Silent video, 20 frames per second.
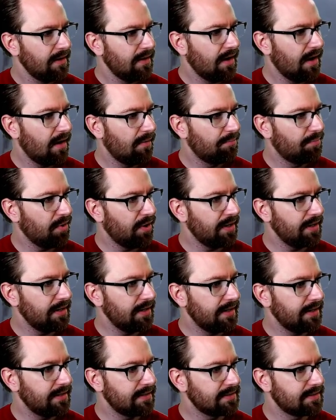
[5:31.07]
um, but
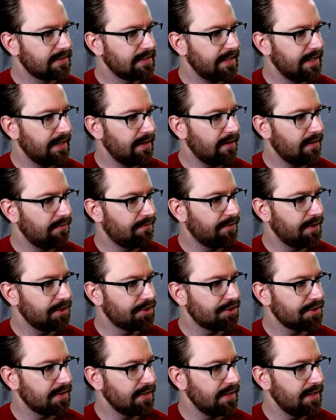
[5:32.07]
it did
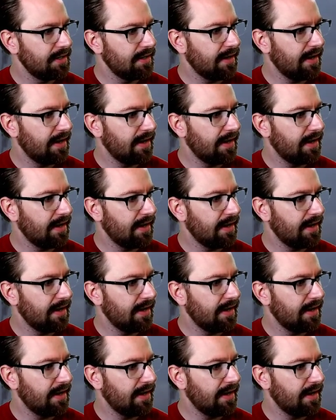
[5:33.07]
eventually